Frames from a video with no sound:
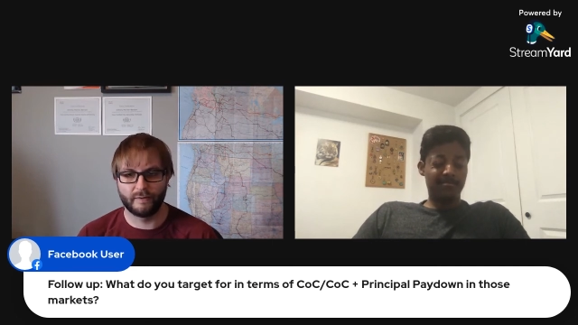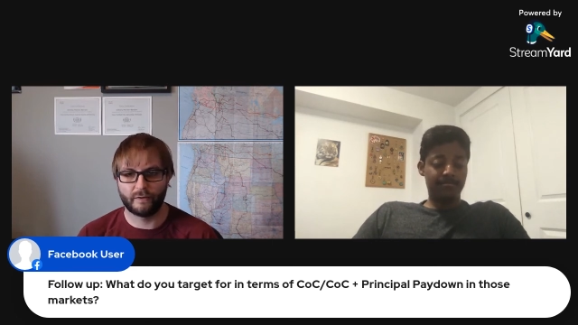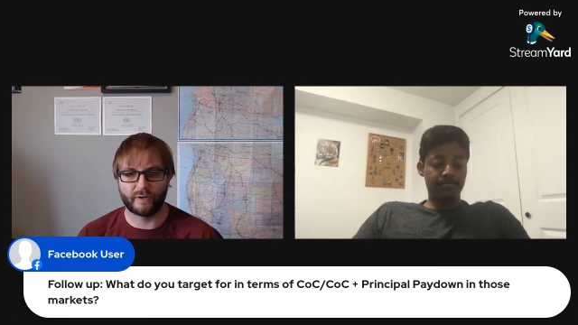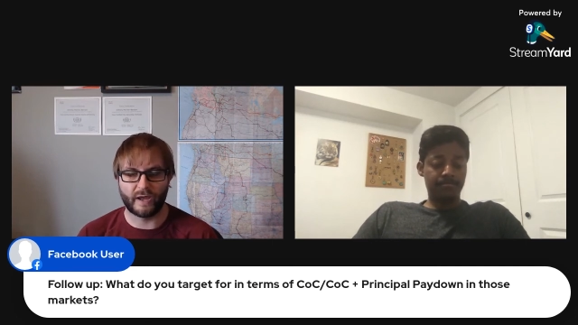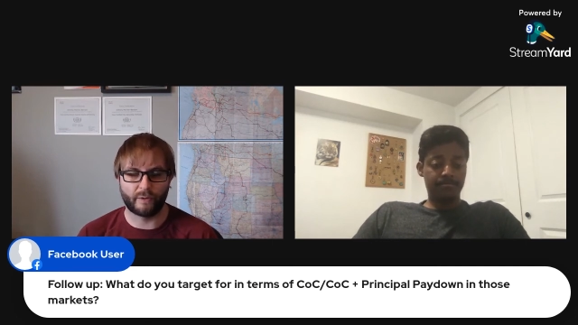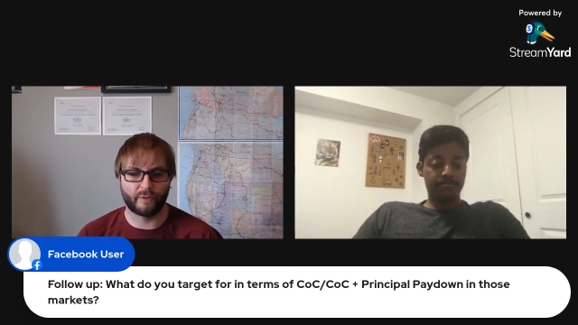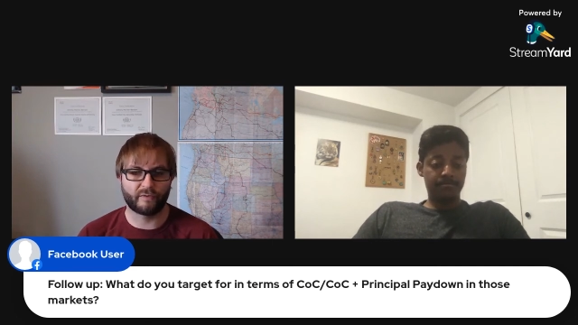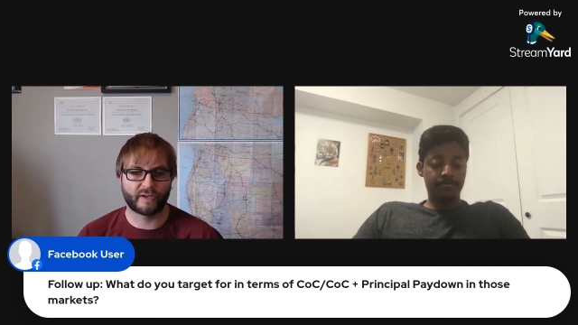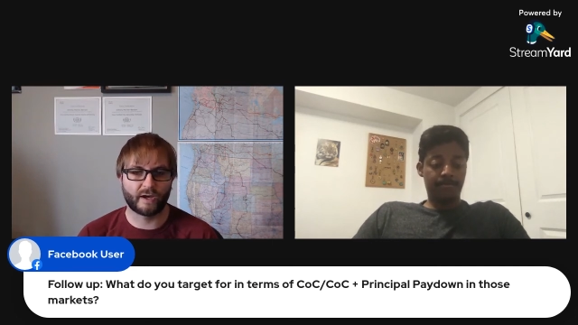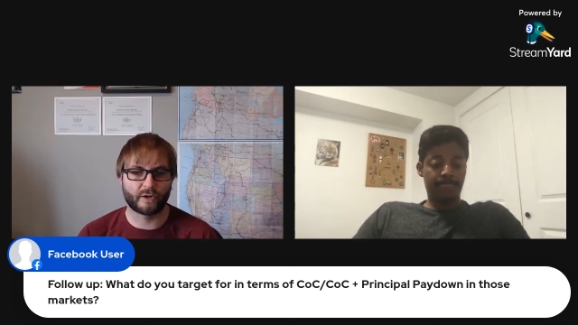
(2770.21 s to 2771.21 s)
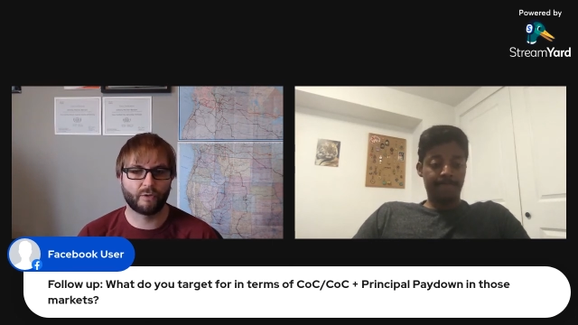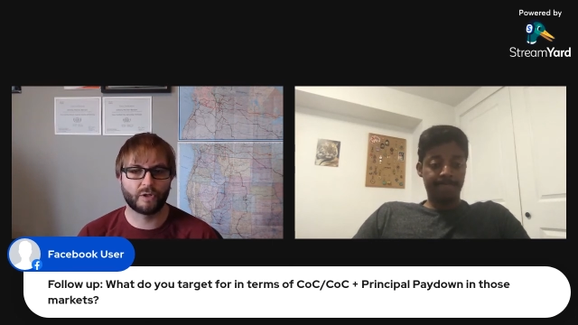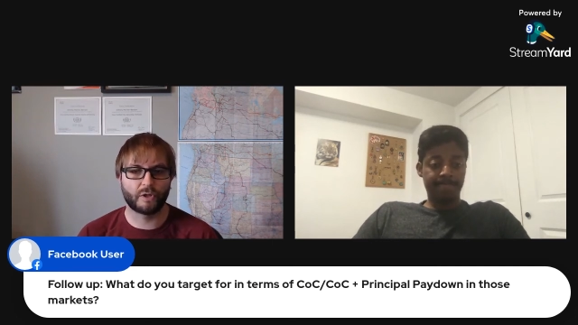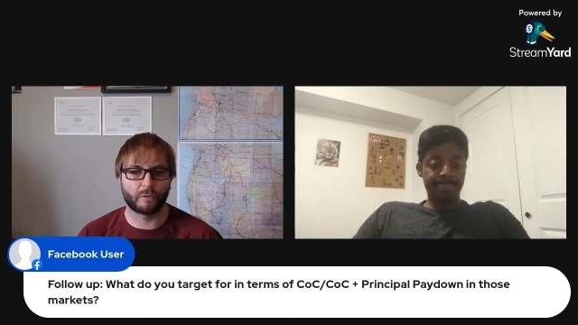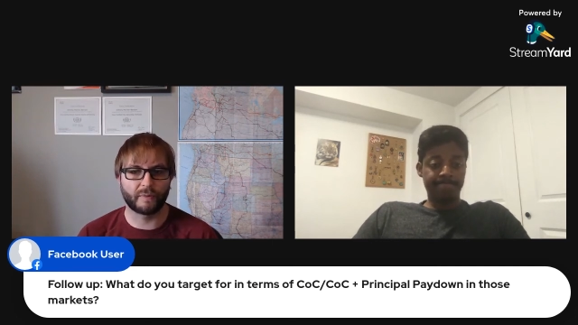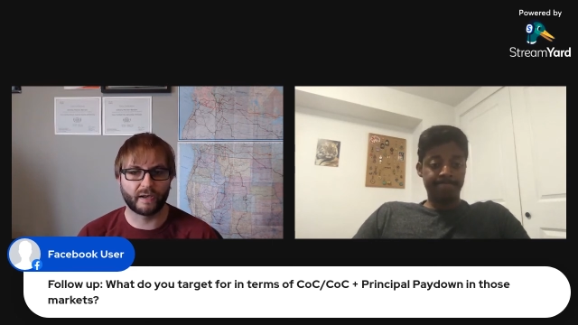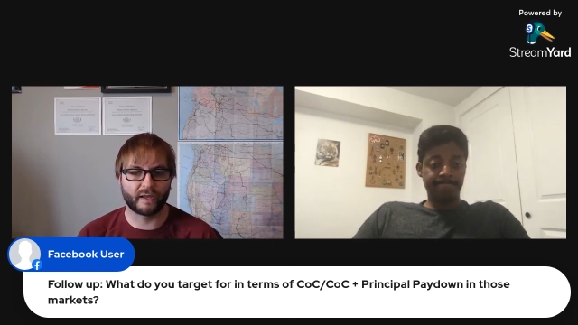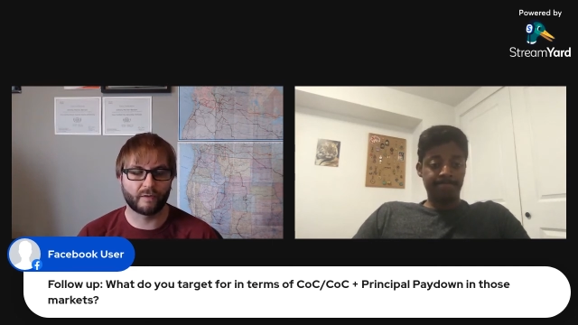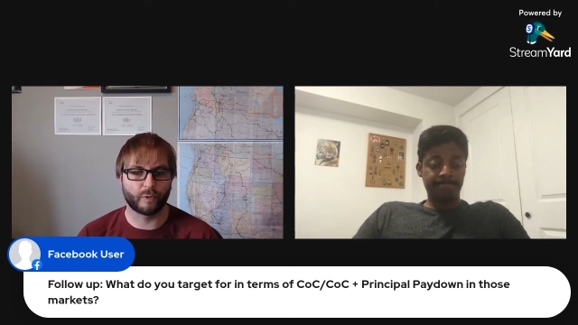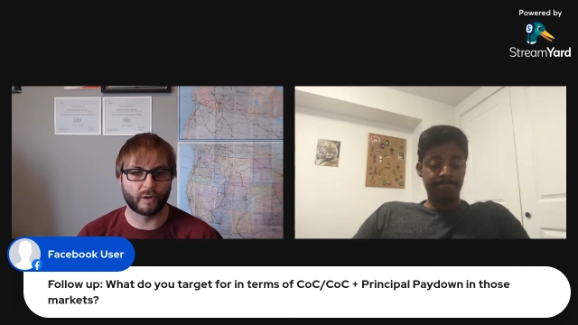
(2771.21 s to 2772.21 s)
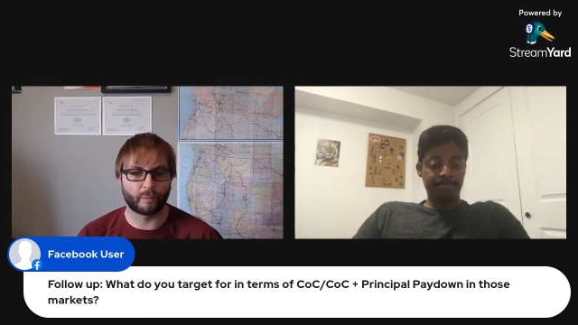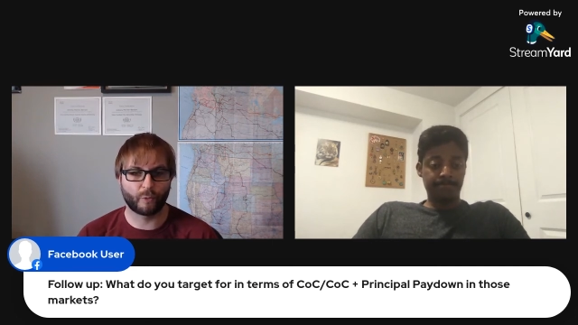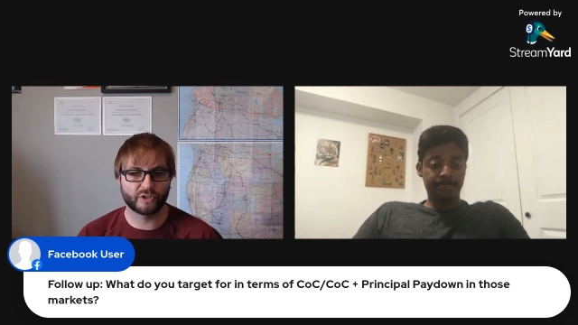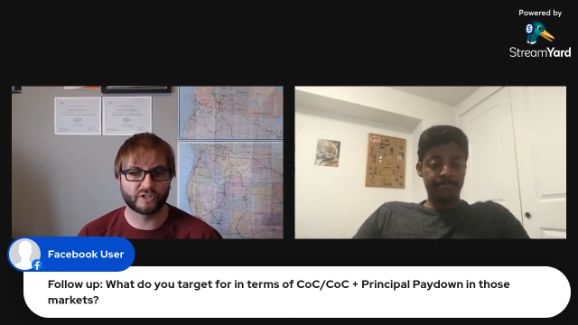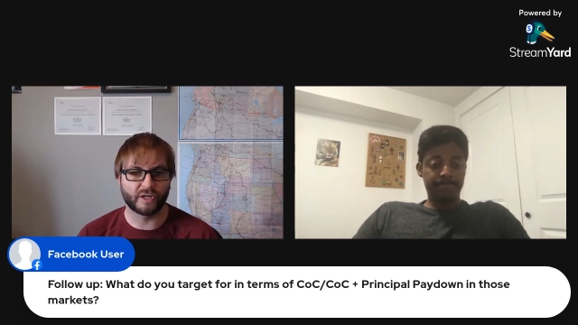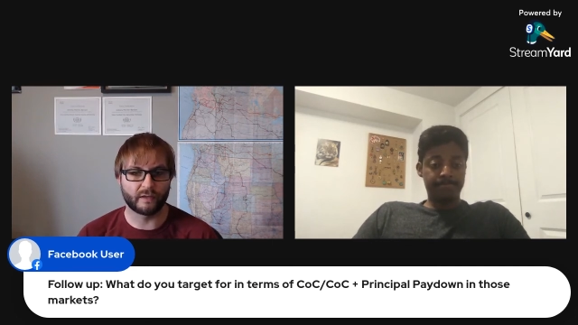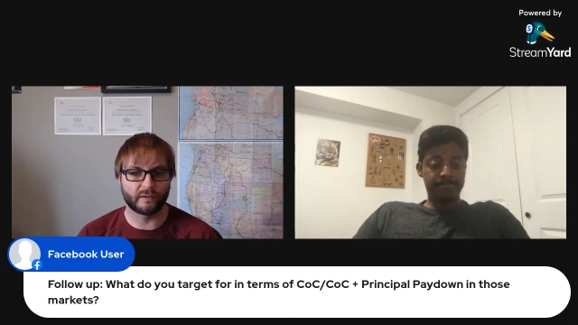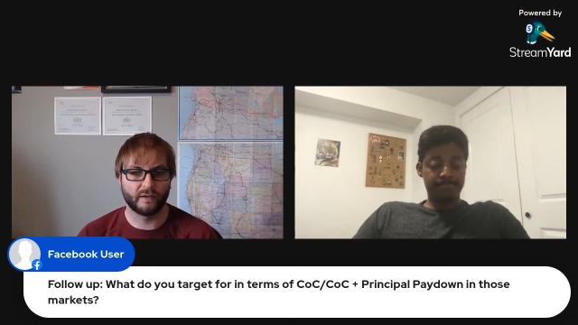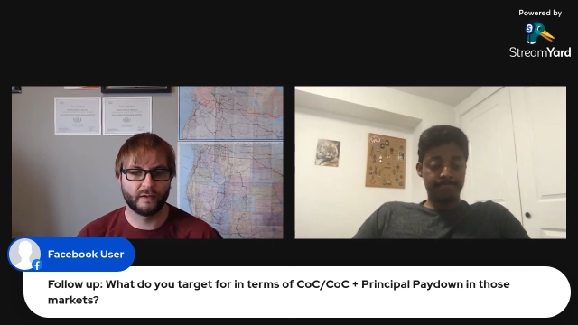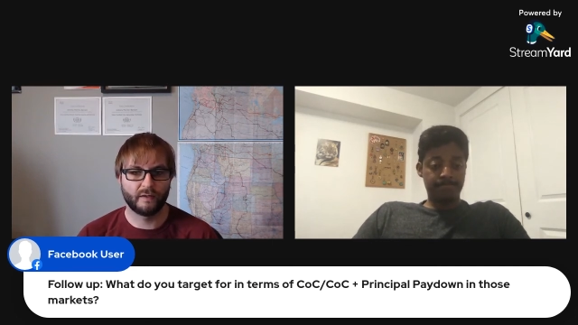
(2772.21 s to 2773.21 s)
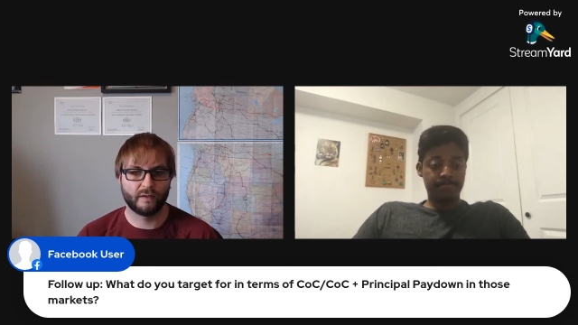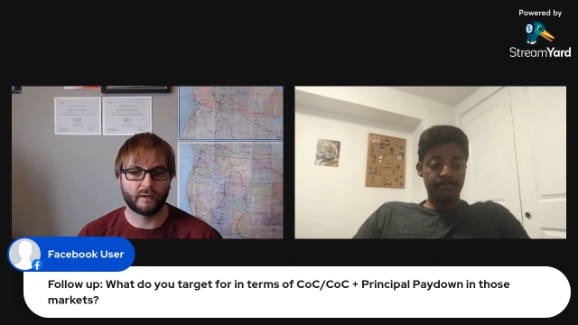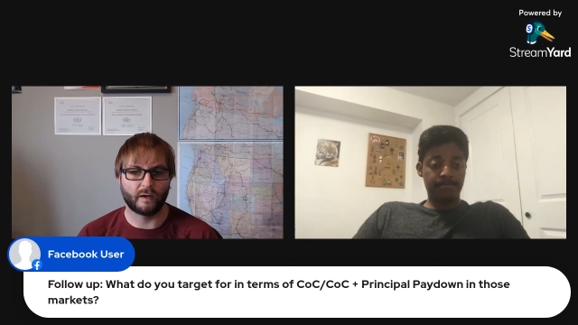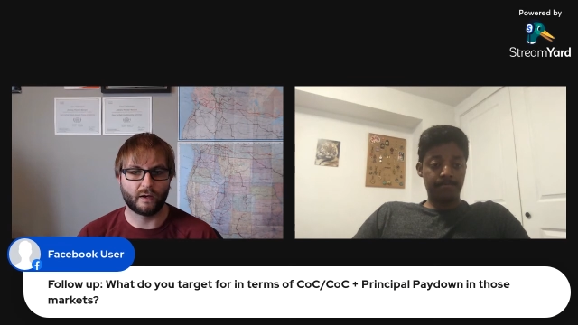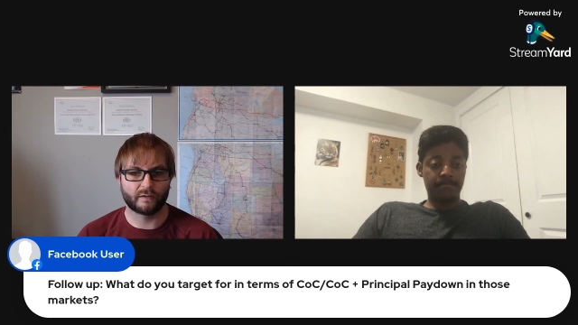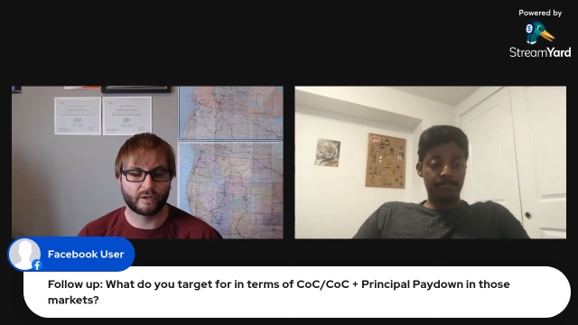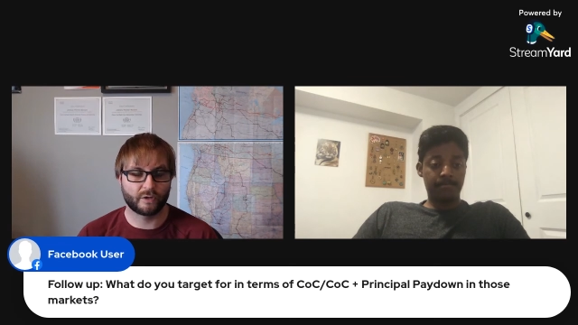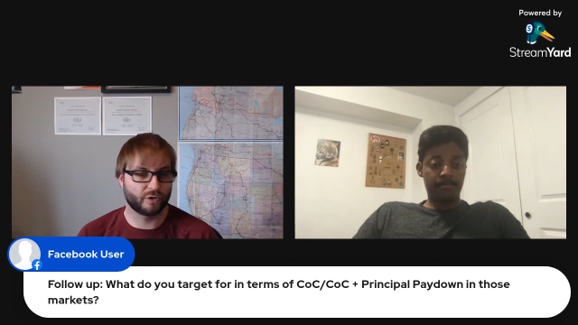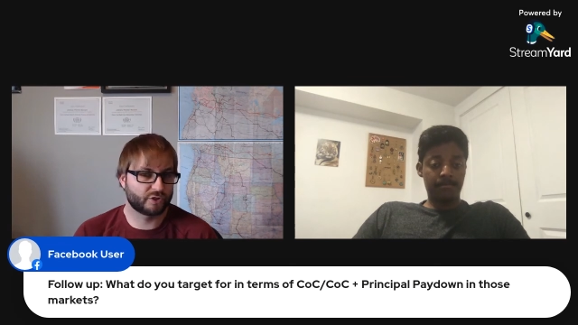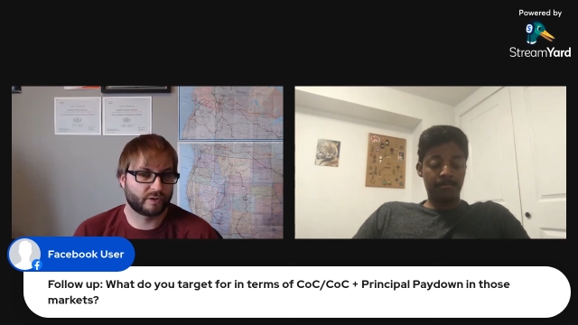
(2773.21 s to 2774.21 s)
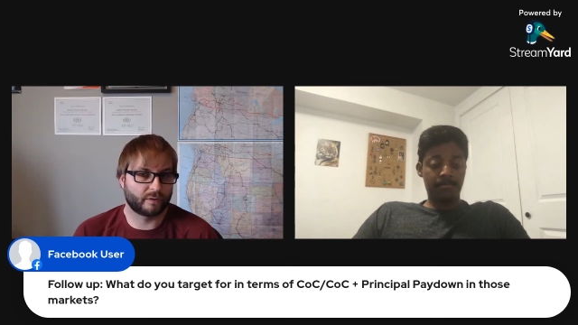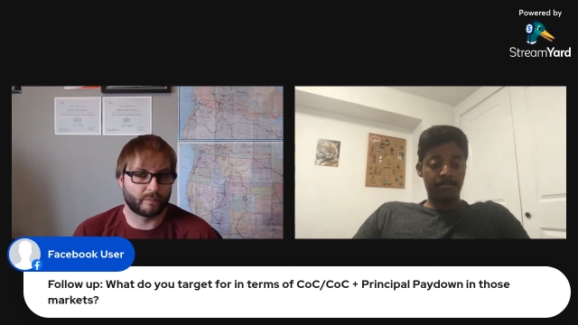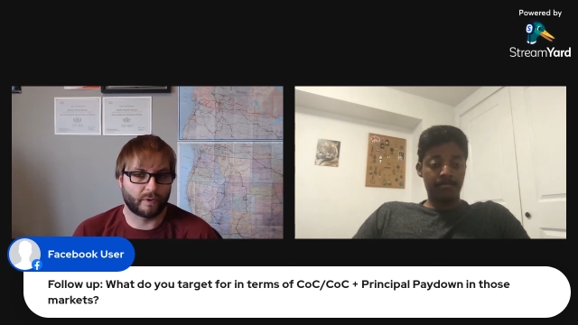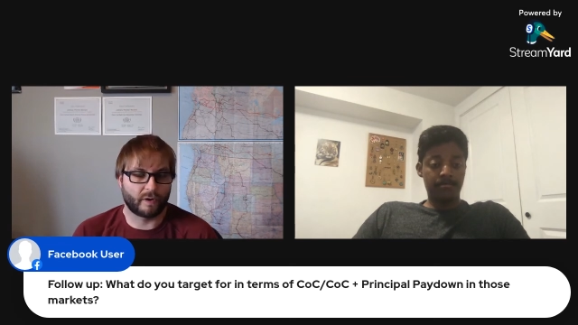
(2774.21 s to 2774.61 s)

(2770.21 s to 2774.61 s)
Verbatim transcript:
Speaker 1: or an area of Calgary you don't believe will appreciate, uh, then usually,